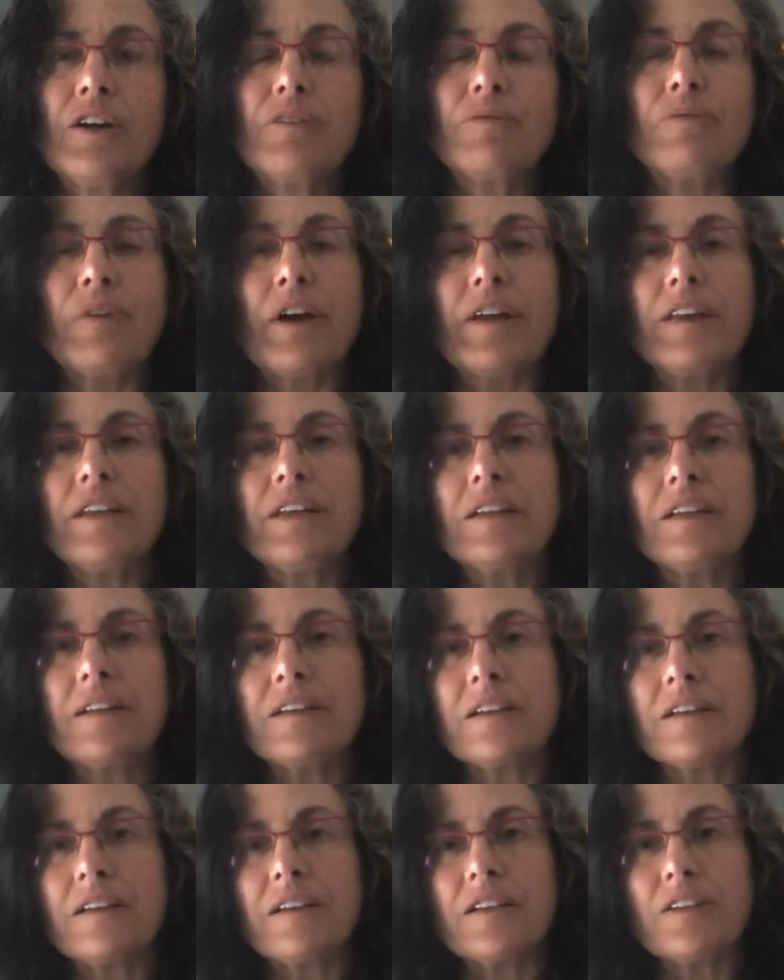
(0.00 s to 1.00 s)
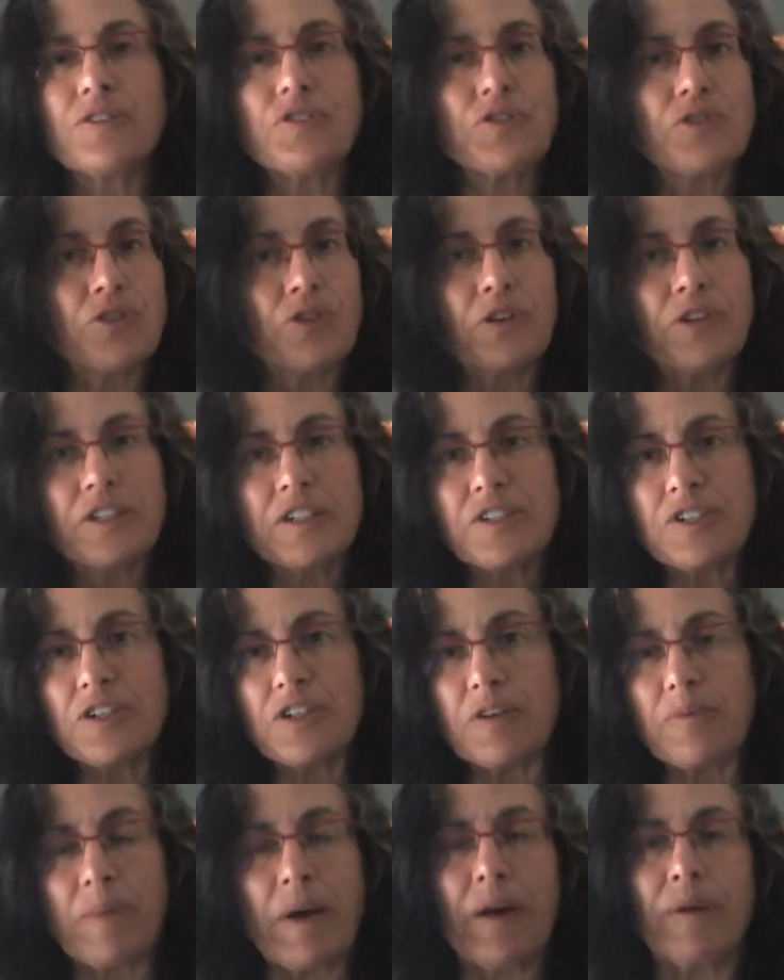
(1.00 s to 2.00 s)
writing a story to
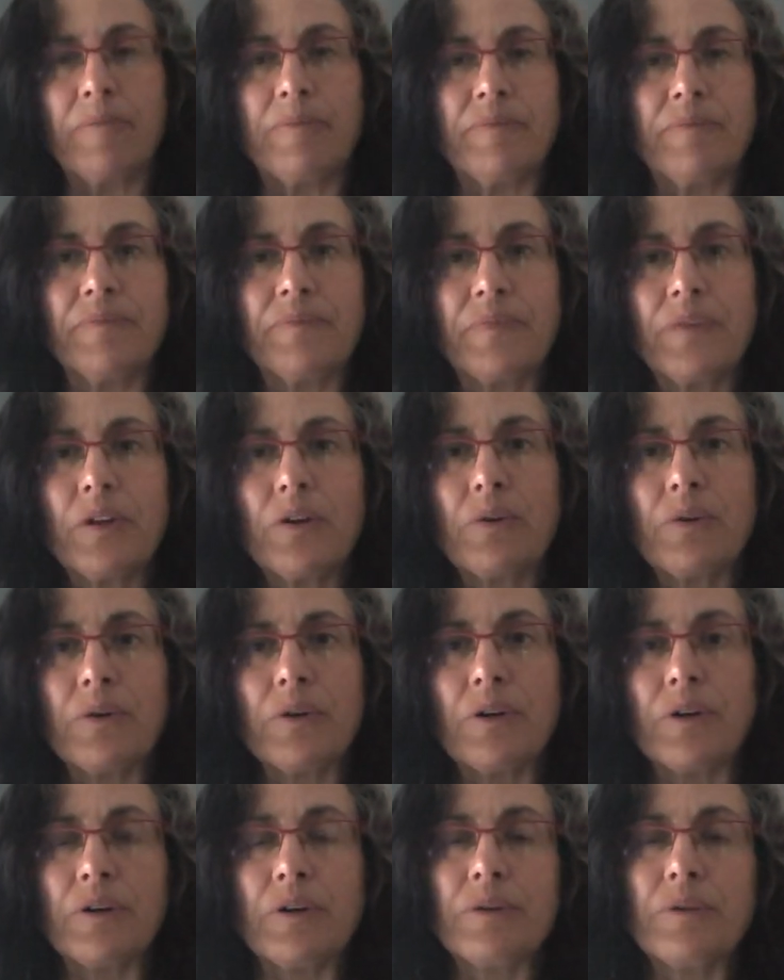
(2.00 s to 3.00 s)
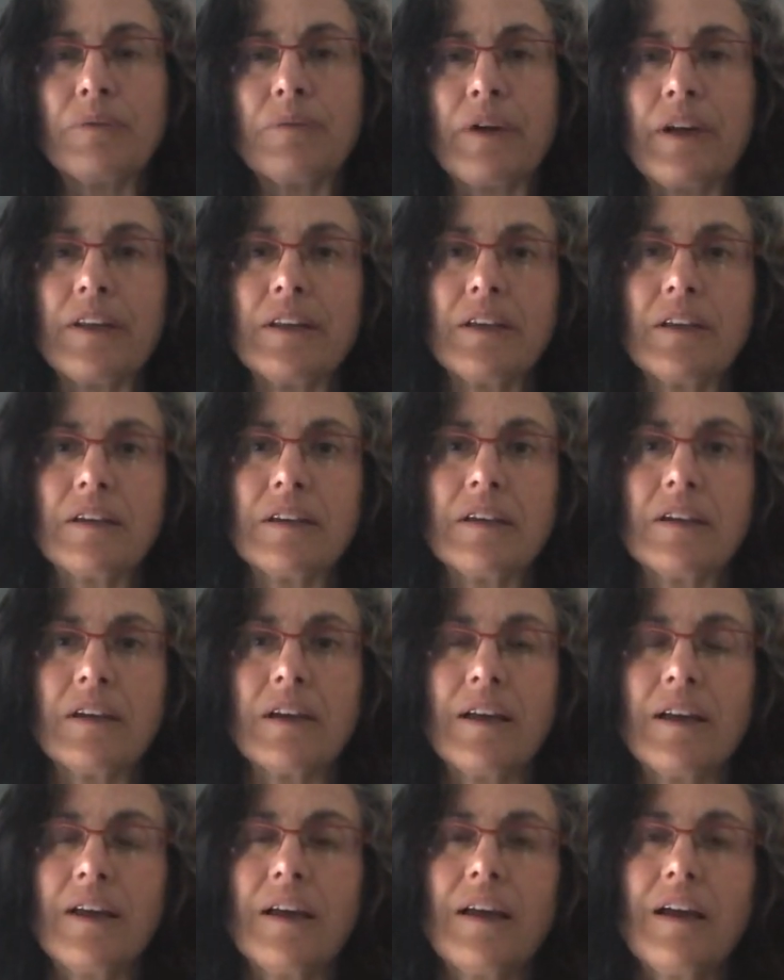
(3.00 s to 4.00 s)
your mom, or writing
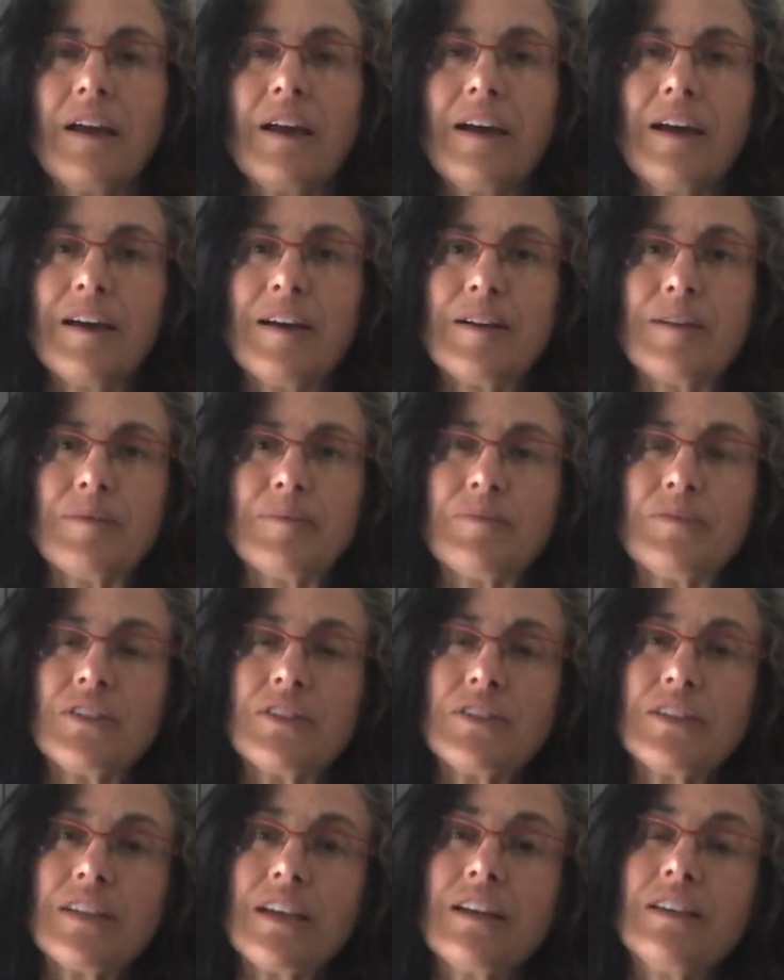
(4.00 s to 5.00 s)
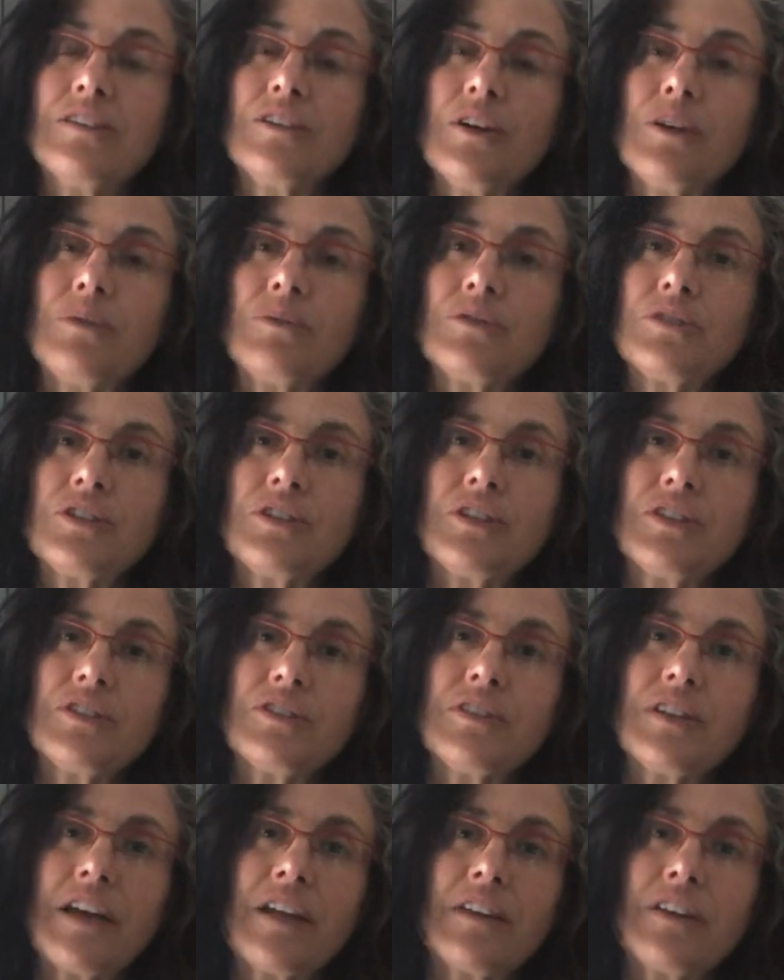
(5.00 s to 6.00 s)
just a note to her
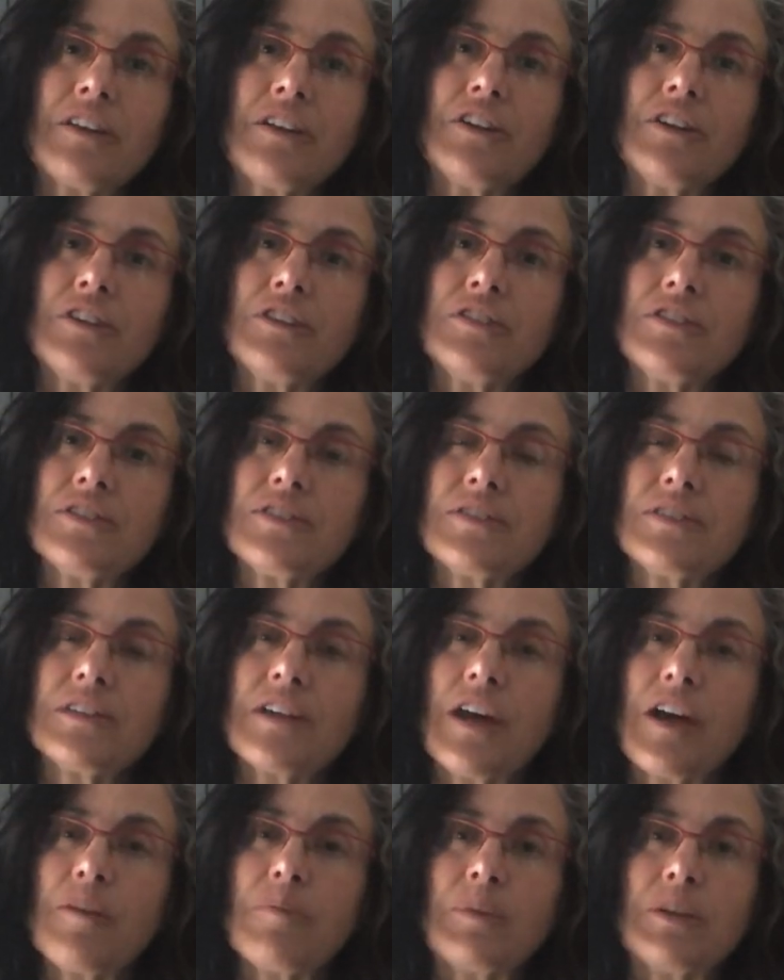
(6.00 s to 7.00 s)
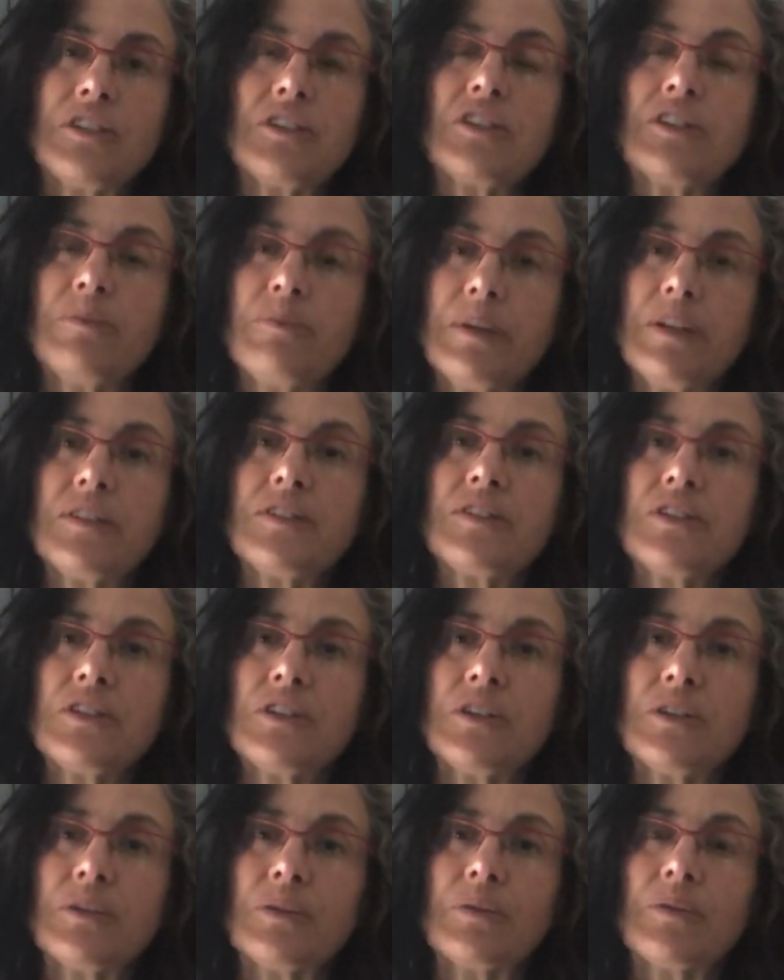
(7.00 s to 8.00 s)
telling her just how much she means
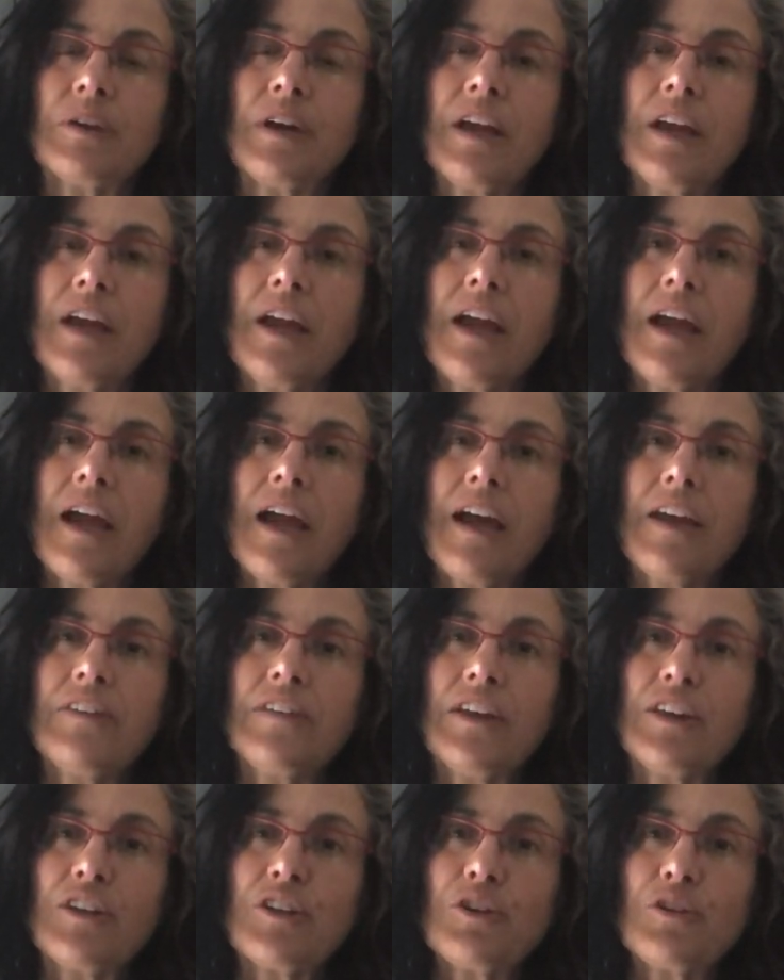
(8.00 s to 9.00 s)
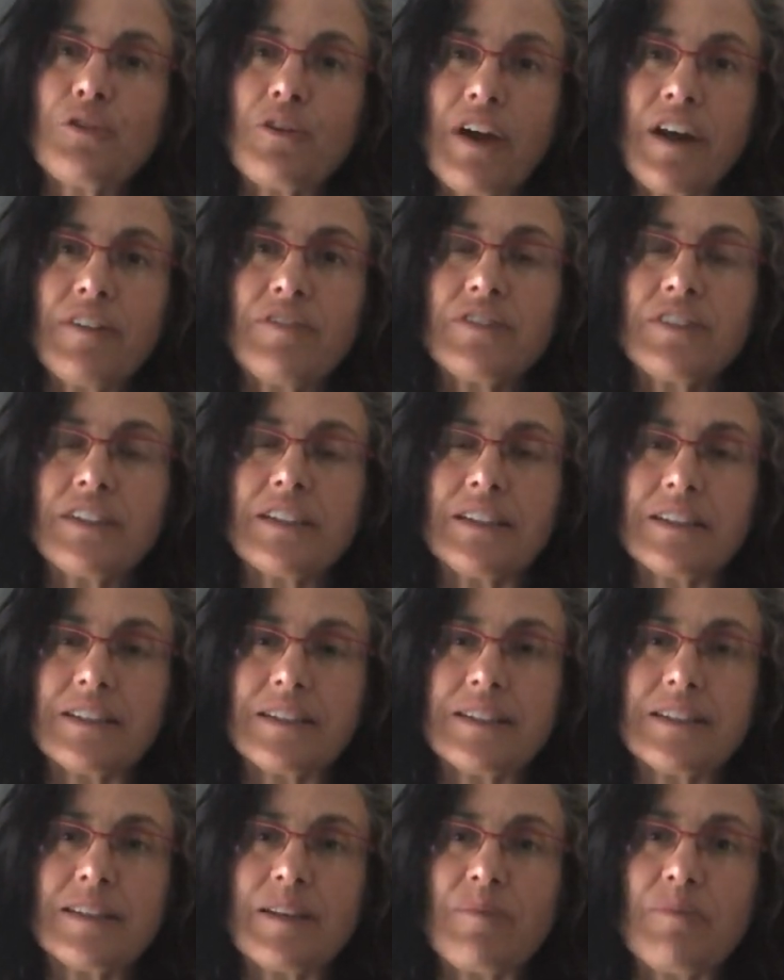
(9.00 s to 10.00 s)
to you. And then
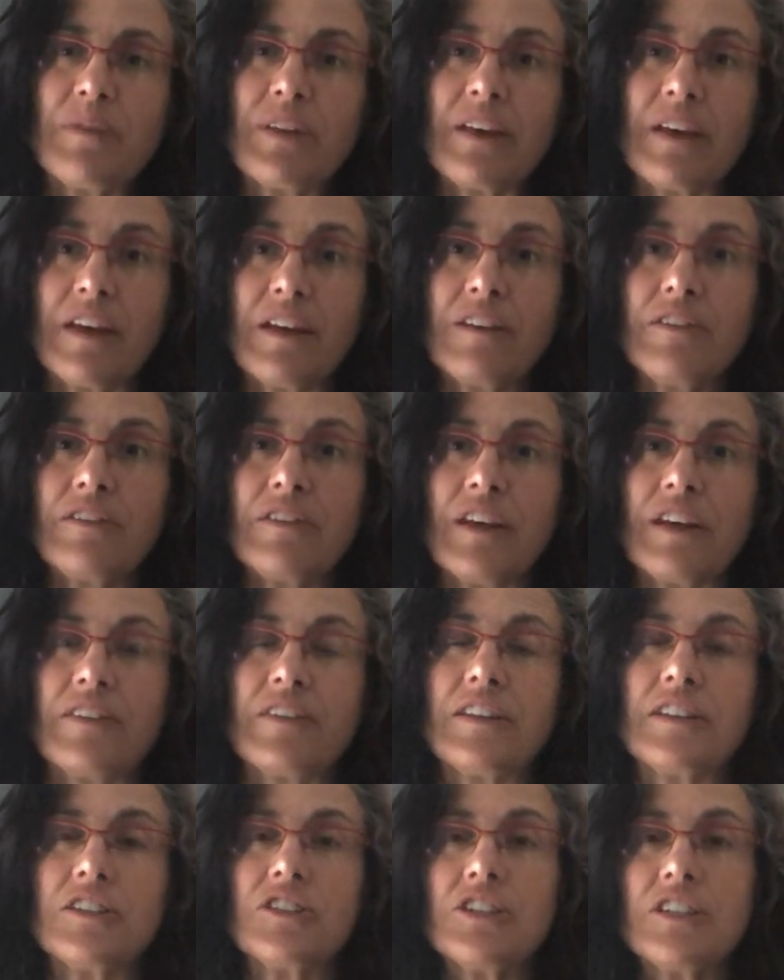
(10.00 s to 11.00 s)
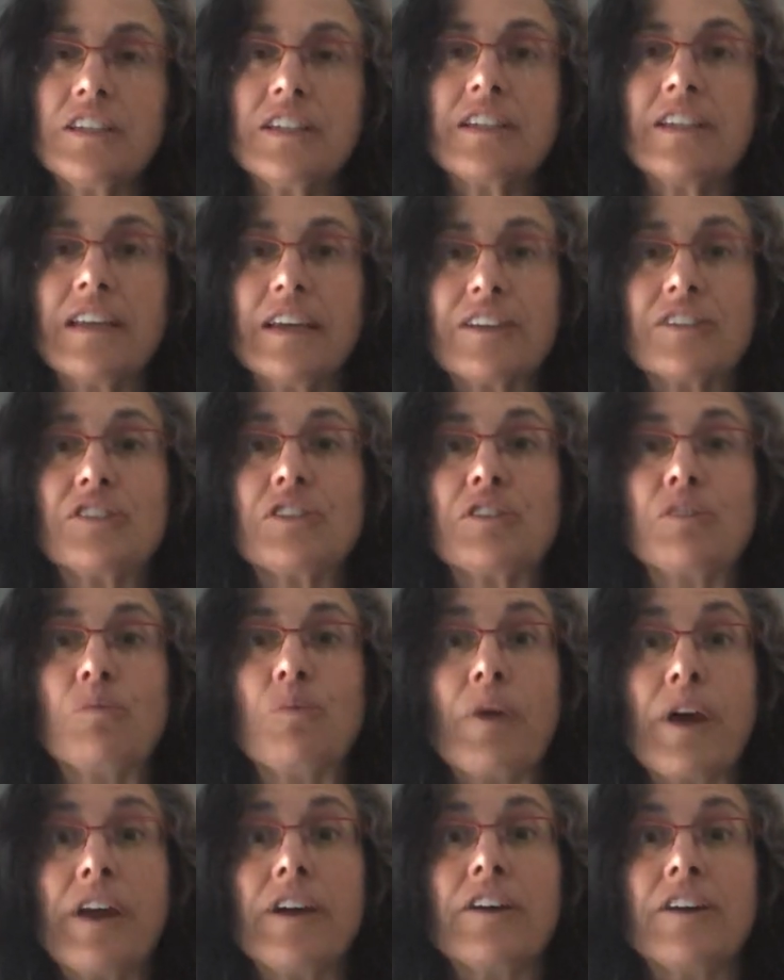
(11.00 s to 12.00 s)
crafting something out of that she can actually
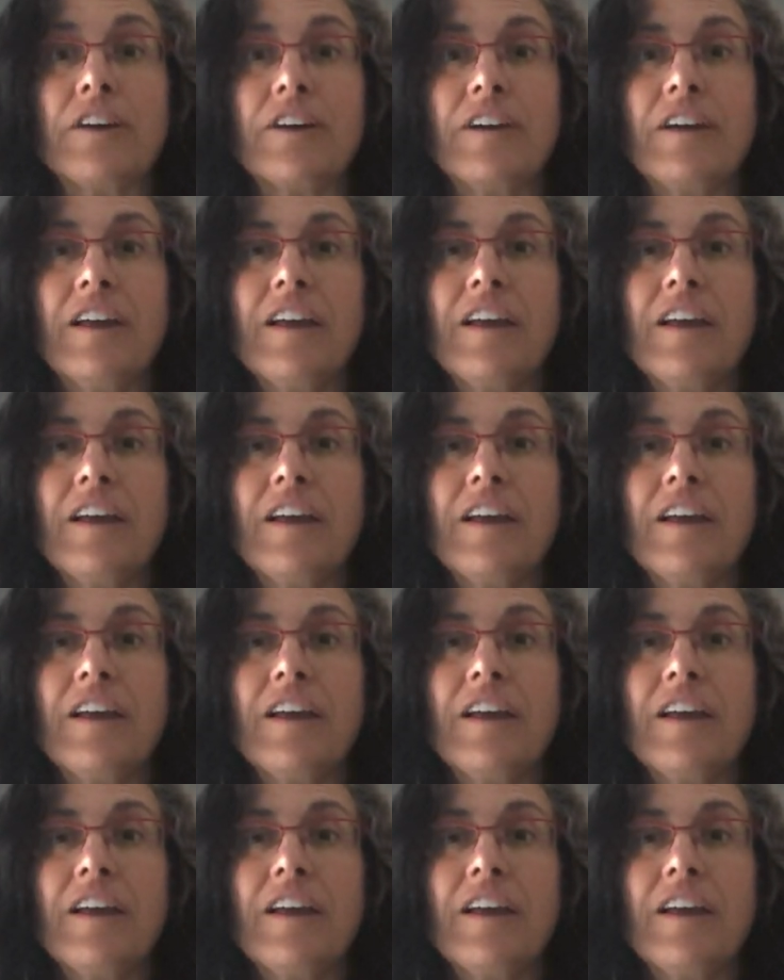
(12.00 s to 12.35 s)
wear.